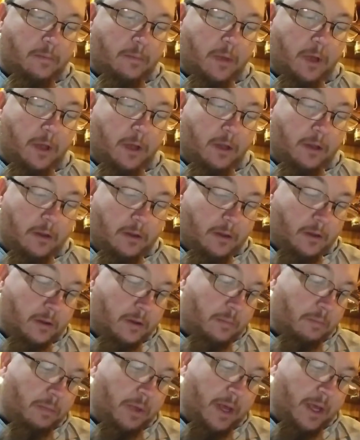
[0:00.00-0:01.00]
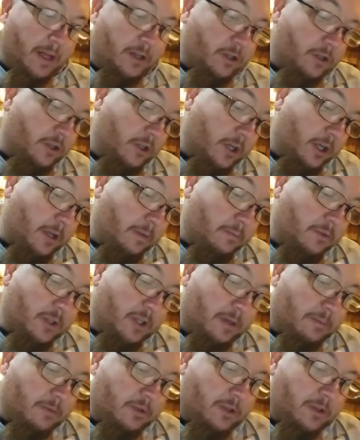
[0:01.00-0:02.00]
my patch job
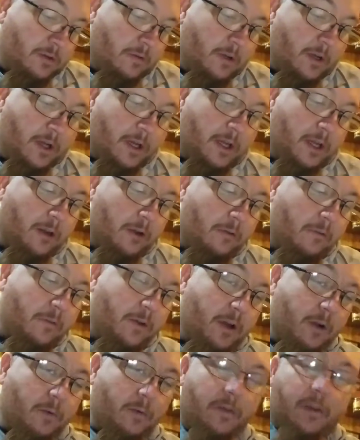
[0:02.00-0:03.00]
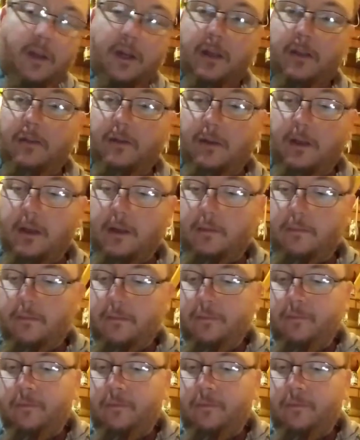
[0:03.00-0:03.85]
seems to not interfere with anything